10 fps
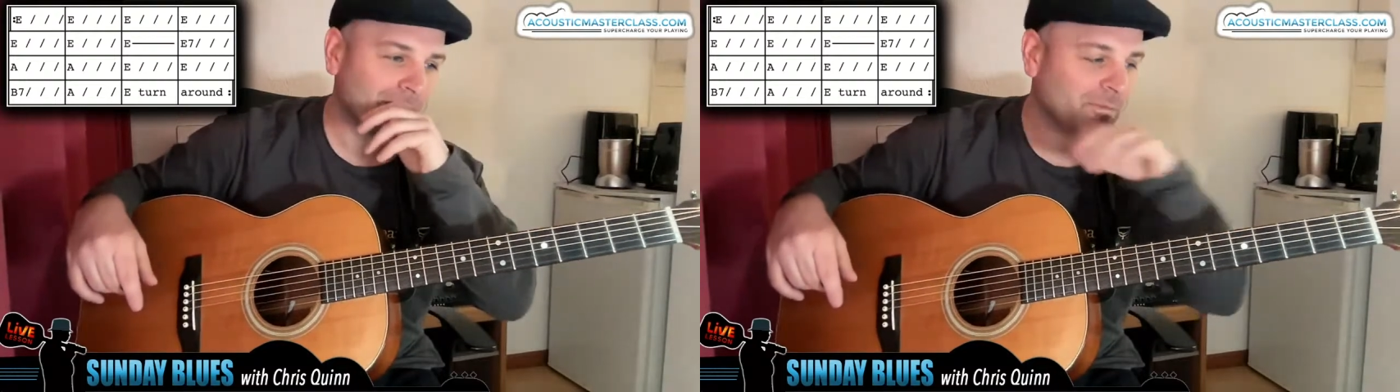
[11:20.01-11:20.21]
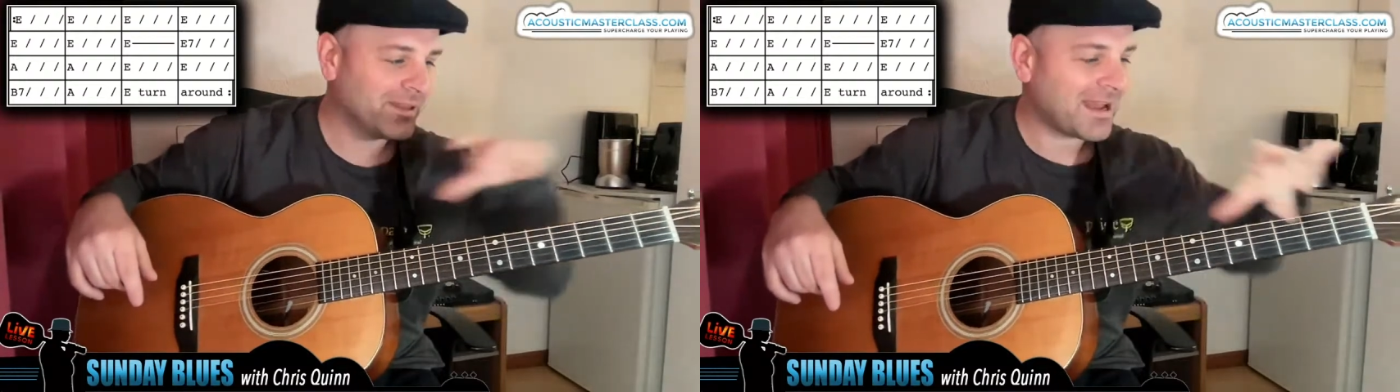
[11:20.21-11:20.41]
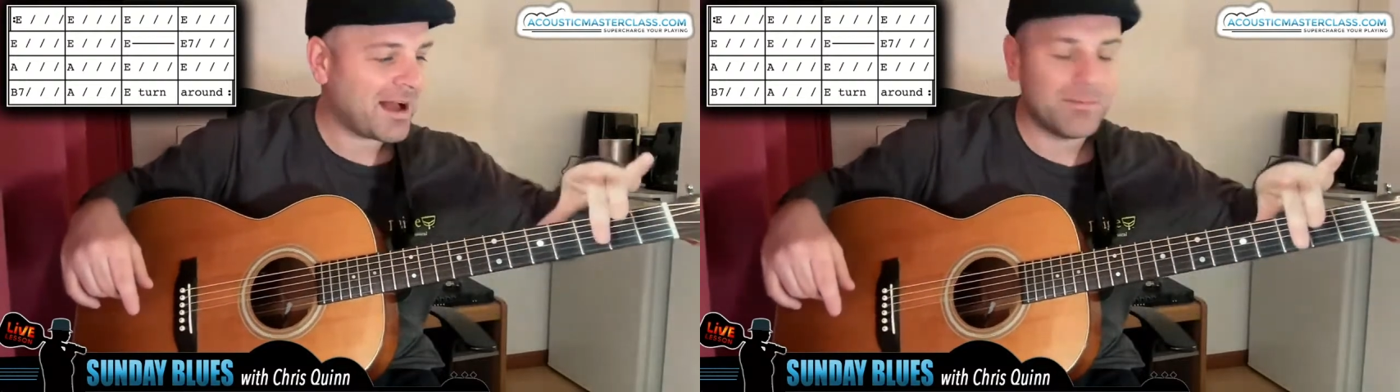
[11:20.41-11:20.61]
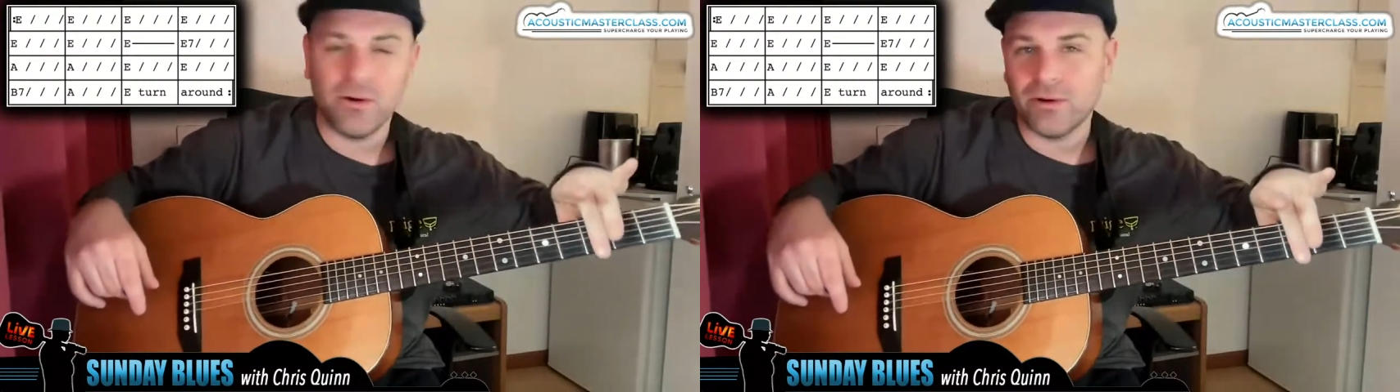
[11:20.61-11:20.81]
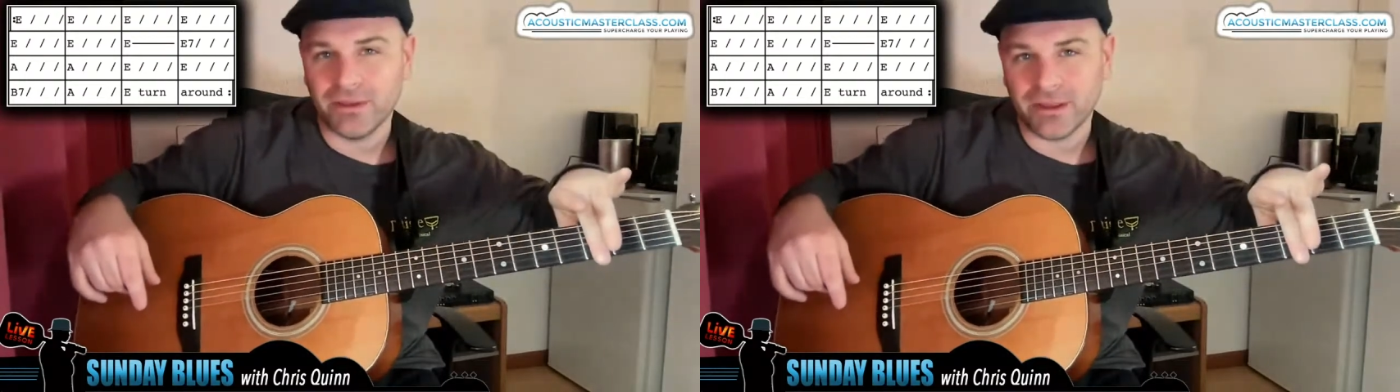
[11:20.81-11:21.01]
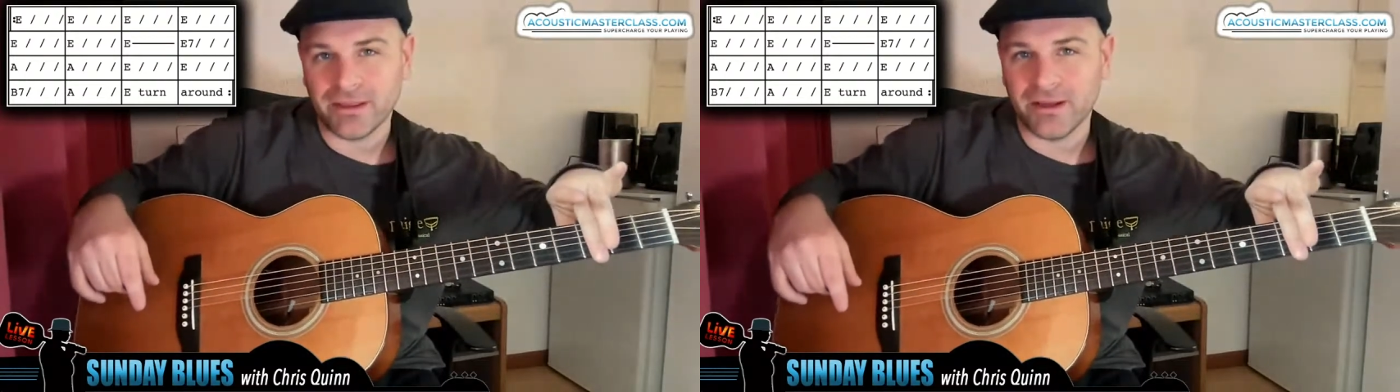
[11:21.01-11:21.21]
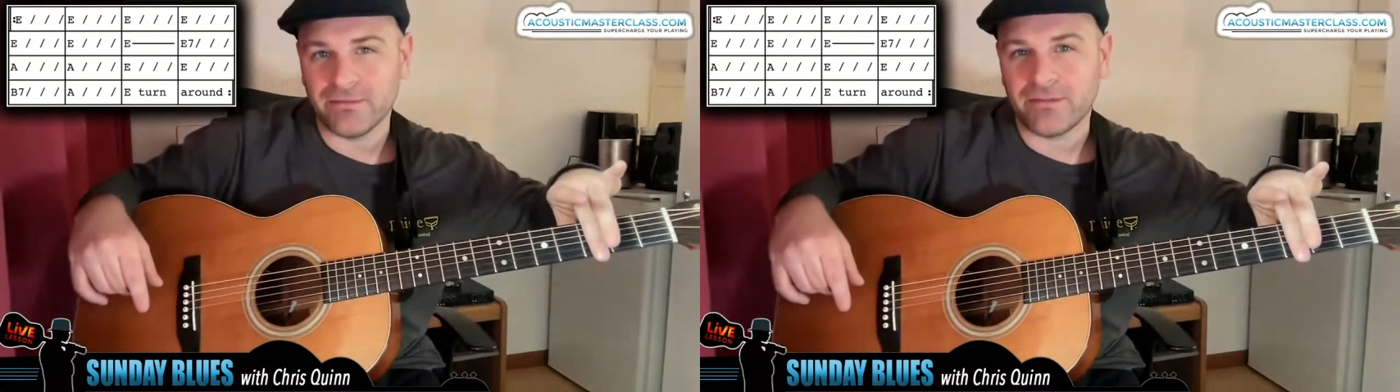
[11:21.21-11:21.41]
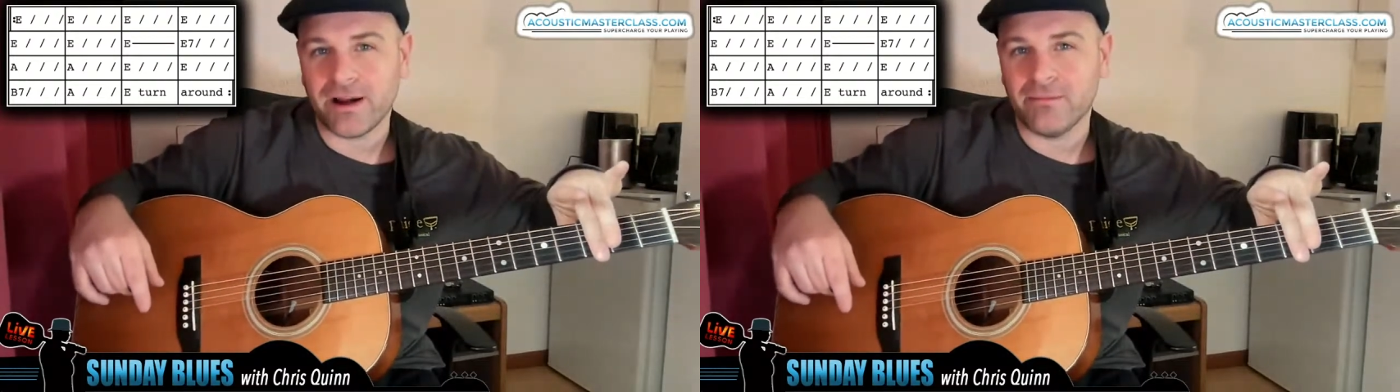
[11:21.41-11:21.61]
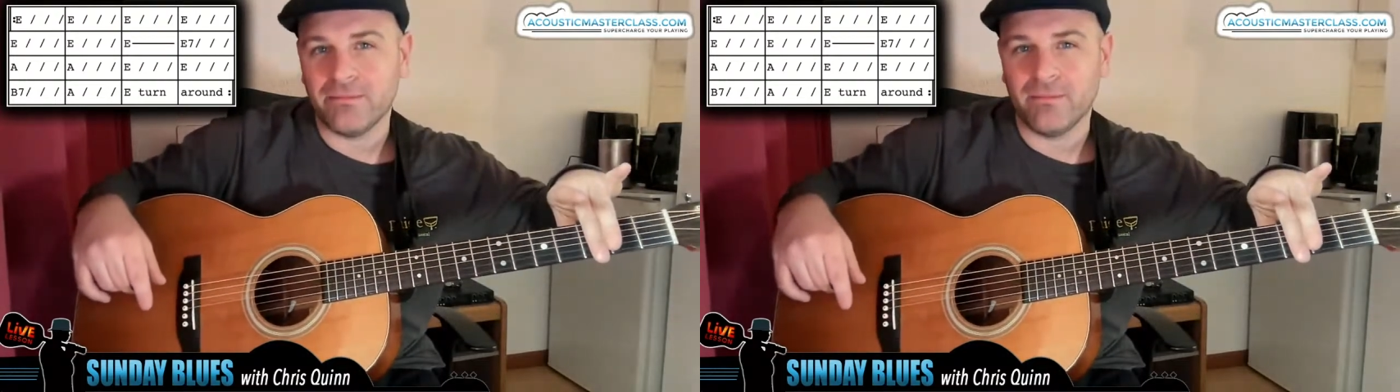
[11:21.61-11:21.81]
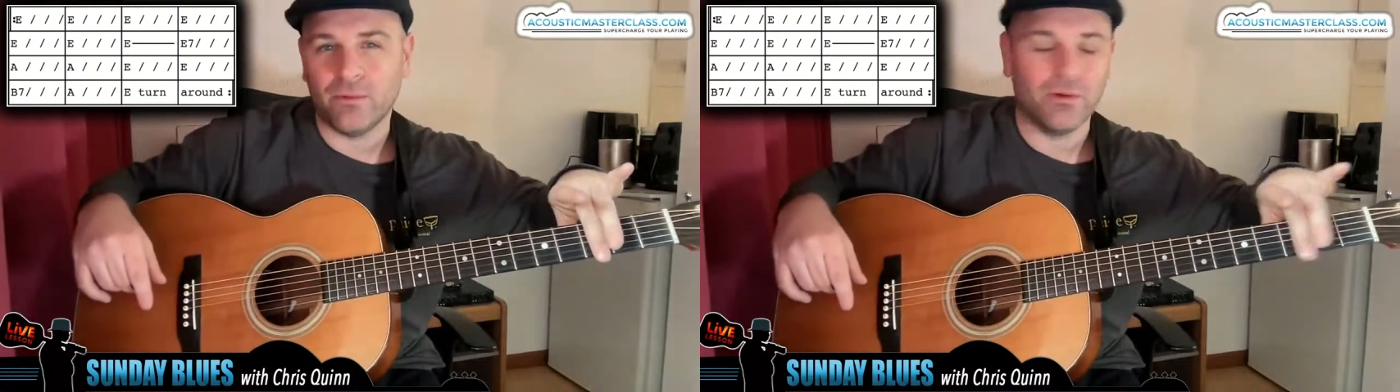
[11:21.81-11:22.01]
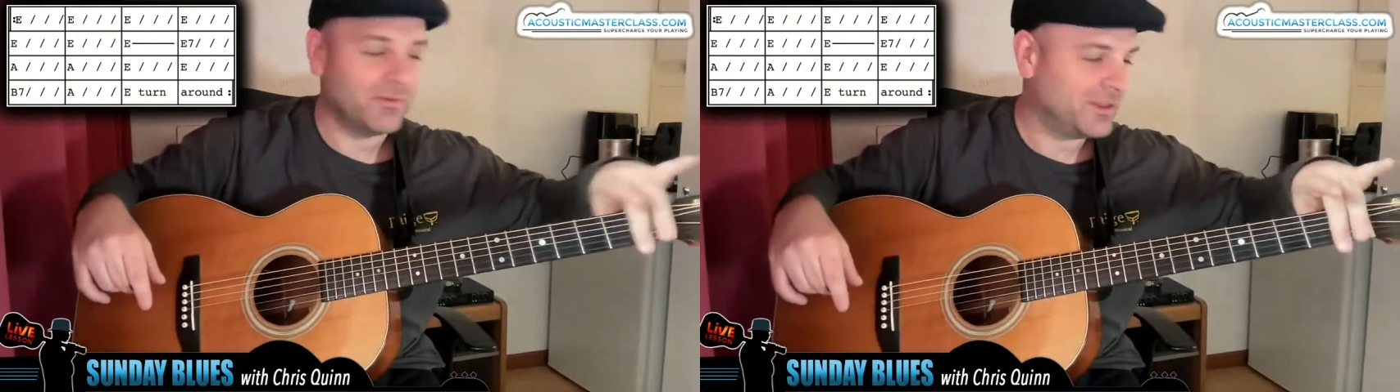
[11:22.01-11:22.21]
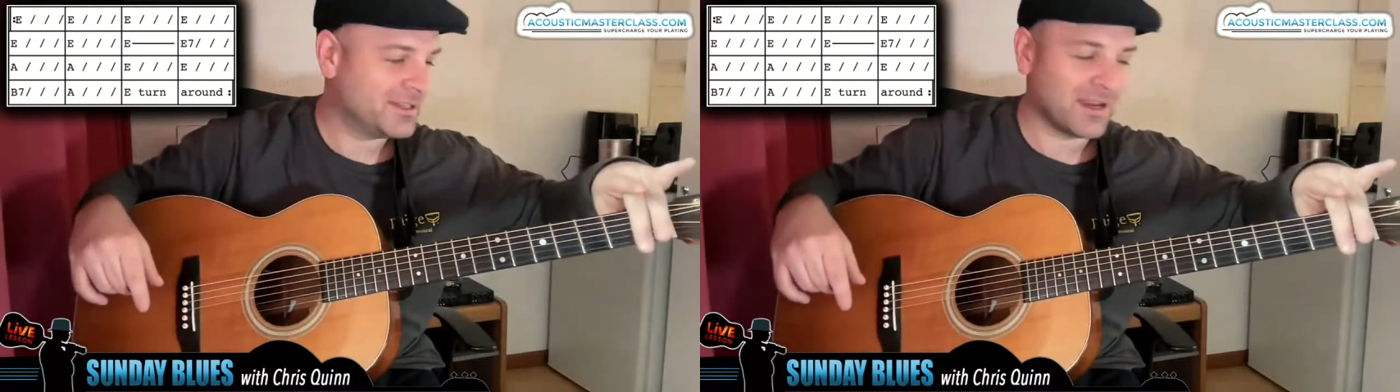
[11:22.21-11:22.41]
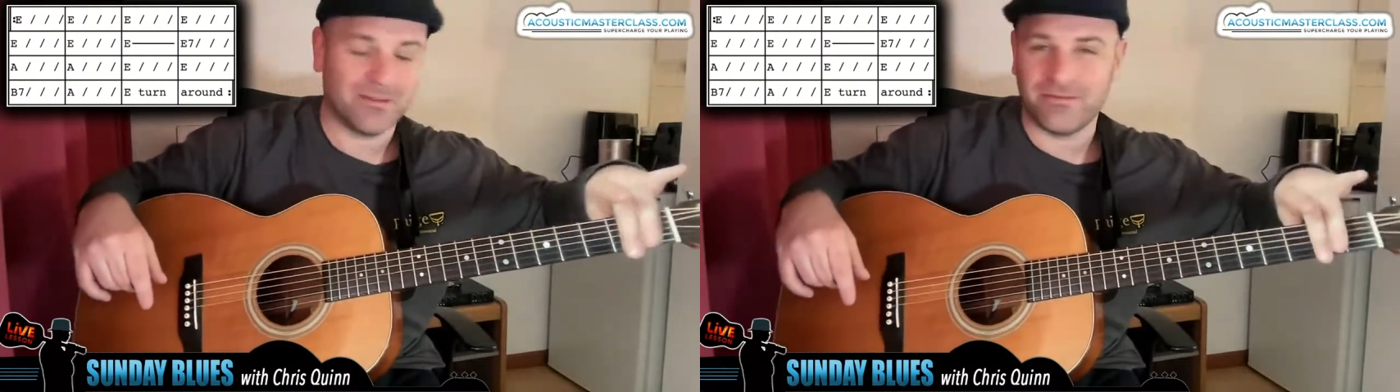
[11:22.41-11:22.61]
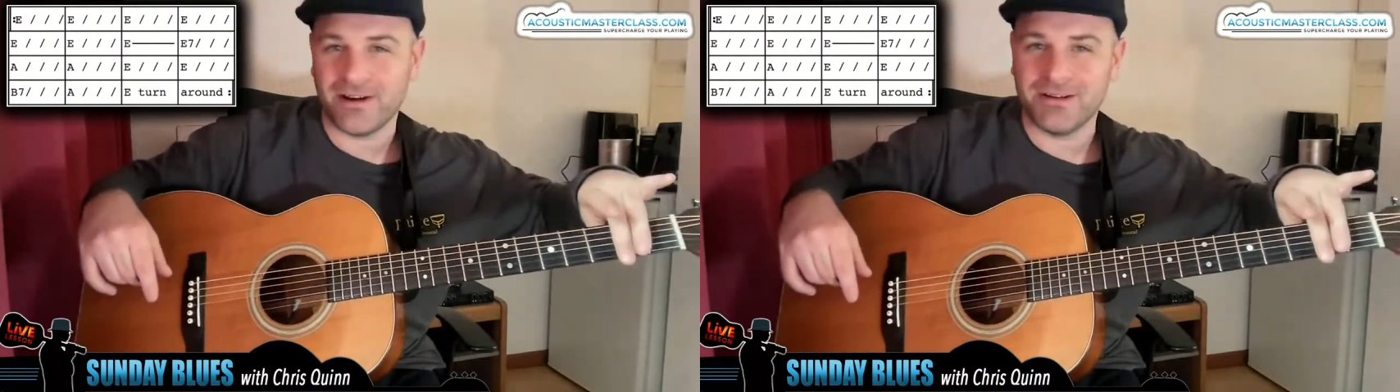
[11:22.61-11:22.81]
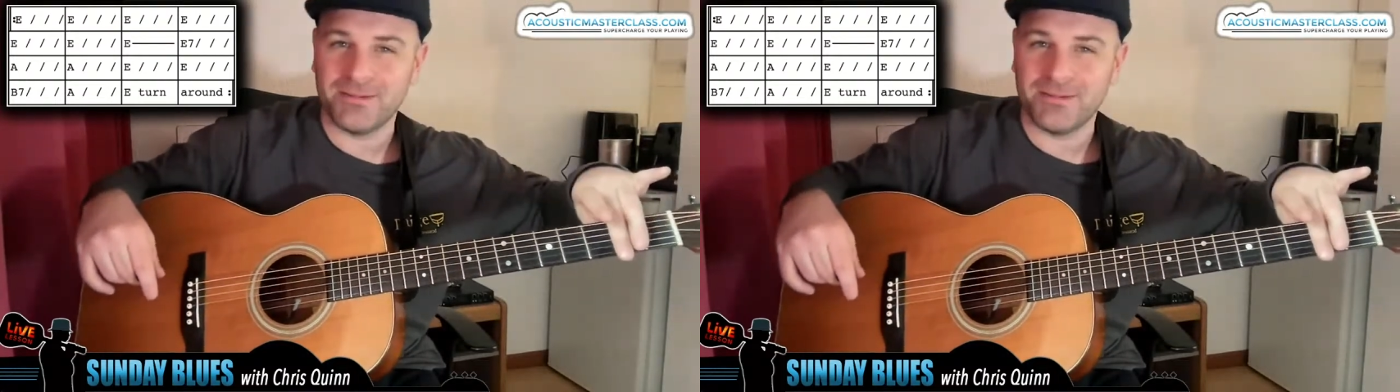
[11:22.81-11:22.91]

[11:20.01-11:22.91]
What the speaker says: with a capo on the 3rd fret or the 2nd fret,